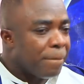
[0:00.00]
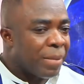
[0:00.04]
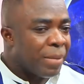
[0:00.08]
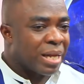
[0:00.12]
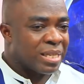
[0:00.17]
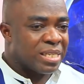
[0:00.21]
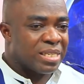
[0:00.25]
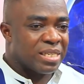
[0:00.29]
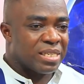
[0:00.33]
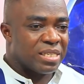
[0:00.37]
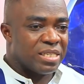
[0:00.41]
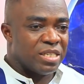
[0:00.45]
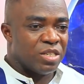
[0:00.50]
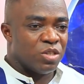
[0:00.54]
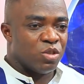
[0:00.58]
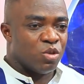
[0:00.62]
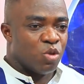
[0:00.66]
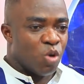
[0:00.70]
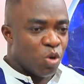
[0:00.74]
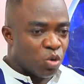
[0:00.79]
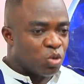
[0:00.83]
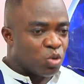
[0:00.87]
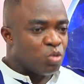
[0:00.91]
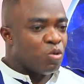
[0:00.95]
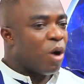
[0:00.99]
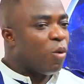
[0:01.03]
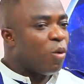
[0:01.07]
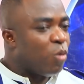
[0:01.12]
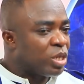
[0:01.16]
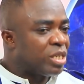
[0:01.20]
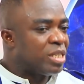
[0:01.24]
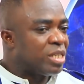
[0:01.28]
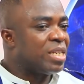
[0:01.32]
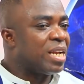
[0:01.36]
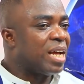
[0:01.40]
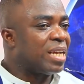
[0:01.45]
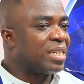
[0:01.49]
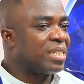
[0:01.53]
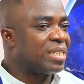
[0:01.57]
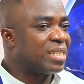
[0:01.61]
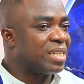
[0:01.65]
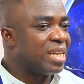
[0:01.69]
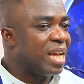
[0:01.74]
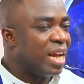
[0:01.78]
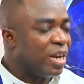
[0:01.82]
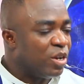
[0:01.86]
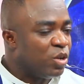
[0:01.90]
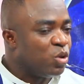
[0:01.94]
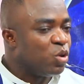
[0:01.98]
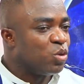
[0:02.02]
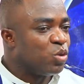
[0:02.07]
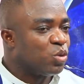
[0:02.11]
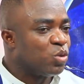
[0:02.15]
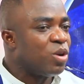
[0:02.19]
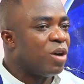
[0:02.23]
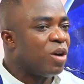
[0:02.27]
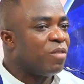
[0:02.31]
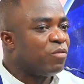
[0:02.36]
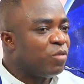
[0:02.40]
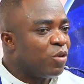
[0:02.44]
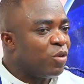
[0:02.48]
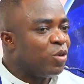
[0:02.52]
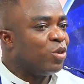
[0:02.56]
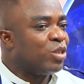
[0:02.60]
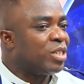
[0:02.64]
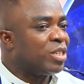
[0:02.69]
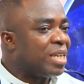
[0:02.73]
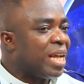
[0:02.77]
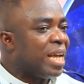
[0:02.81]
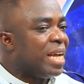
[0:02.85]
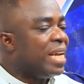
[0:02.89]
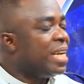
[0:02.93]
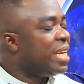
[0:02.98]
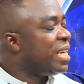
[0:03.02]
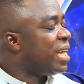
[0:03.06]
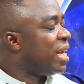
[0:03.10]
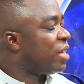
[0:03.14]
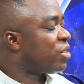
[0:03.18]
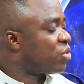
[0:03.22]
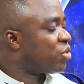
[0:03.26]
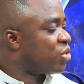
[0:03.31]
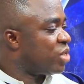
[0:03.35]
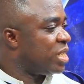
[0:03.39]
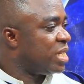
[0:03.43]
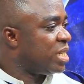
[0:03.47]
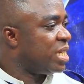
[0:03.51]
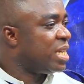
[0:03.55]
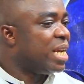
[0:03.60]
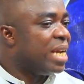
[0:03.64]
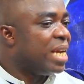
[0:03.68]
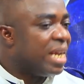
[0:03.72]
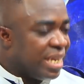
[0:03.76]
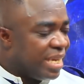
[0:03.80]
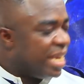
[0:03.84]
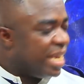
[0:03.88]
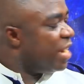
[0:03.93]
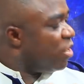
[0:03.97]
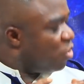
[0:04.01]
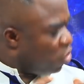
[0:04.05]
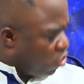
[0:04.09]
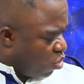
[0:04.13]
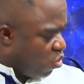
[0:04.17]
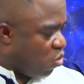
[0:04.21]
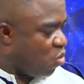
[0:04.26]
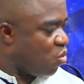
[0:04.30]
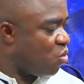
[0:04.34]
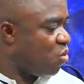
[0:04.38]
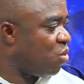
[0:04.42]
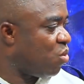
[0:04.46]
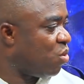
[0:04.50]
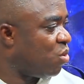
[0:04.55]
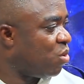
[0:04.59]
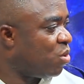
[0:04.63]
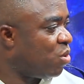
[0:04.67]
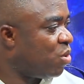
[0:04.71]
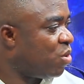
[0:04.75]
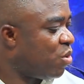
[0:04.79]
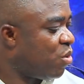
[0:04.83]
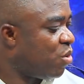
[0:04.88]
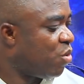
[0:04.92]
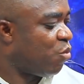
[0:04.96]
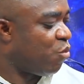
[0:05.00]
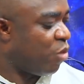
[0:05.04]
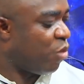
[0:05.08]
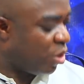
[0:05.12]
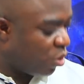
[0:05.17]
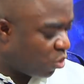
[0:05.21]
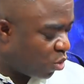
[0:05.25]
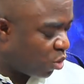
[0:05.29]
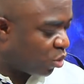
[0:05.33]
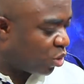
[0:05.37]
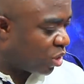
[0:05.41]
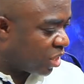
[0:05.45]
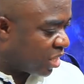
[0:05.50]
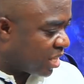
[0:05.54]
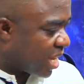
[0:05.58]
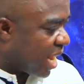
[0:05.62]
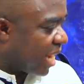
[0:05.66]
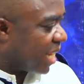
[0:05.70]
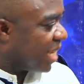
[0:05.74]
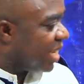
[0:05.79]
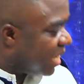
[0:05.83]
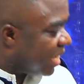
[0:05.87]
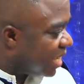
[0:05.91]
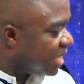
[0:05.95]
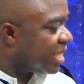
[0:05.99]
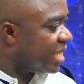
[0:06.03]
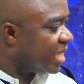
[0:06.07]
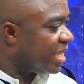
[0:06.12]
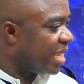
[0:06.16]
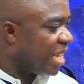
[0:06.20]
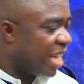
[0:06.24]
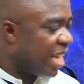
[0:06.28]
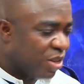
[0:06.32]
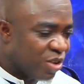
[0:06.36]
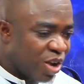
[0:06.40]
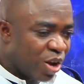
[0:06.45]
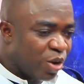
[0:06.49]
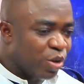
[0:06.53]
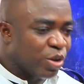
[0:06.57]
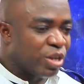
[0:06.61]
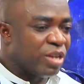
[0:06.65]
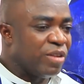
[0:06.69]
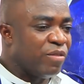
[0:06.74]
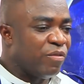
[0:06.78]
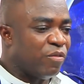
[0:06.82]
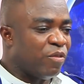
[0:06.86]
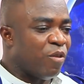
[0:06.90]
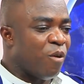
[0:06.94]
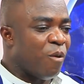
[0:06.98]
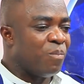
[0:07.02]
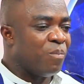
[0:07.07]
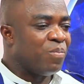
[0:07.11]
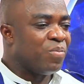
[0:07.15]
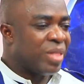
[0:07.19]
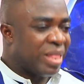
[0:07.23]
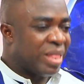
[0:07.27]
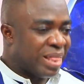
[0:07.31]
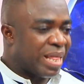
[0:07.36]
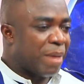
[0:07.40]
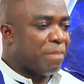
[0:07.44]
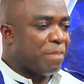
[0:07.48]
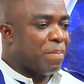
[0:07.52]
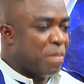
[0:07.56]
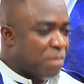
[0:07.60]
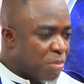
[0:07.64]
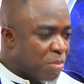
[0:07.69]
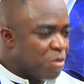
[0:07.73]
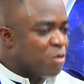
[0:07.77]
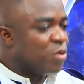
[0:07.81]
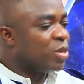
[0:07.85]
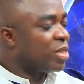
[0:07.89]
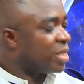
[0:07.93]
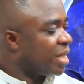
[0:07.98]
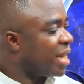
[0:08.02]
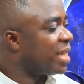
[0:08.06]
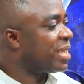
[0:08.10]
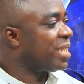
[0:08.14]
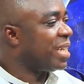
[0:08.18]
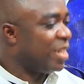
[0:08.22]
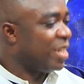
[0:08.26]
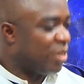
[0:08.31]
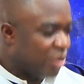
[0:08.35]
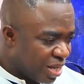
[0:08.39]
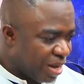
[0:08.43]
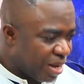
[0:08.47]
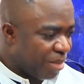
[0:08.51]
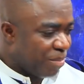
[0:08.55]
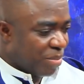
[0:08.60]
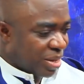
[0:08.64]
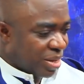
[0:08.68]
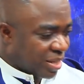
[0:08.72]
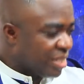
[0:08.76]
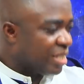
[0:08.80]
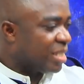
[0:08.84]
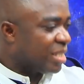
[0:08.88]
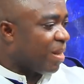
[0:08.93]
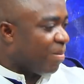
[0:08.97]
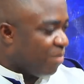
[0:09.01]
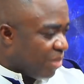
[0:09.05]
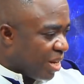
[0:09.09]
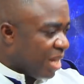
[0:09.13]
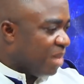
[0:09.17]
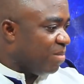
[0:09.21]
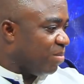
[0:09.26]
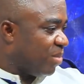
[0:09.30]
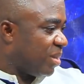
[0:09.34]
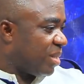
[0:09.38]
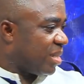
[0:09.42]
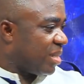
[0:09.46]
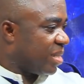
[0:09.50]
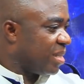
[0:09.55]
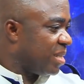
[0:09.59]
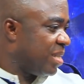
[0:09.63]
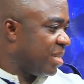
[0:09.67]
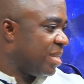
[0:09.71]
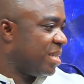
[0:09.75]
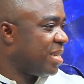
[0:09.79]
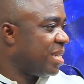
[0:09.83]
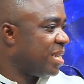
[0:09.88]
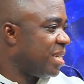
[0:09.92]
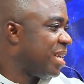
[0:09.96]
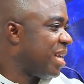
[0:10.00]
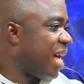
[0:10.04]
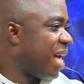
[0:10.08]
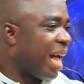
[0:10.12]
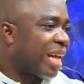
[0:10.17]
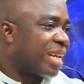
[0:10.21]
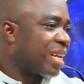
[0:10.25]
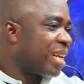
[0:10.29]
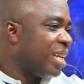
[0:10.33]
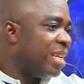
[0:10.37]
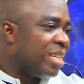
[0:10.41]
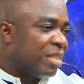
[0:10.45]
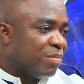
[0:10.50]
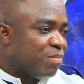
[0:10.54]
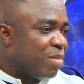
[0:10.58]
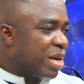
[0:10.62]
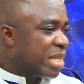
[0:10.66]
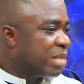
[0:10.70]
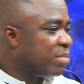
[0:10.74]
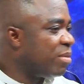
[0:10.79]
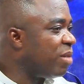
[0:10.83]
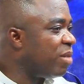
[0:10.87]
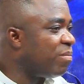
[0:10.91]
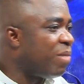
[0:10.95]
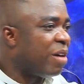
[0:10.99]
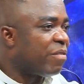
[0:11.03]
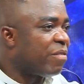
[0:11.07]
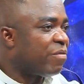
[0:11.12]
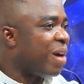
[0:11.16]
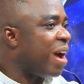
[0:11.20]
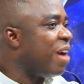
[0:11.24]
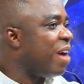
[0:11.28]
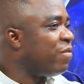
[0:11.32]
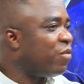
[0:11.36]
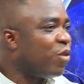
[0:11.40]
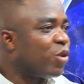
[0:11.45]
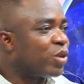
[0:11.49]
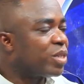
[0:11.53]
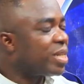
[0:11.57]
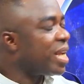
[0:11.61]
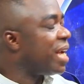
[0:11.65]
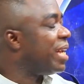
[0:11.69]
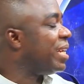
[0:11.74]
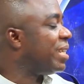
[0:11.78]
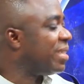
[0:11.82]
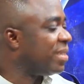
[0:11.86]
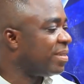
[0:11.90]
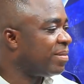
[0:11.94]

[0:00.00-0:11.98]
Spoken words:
But those who are watching us and those who have followed the industry, they know. When you go to Sack Nation and you're looking for the people who started, you can mention some names. At least maximum about 5 or 10.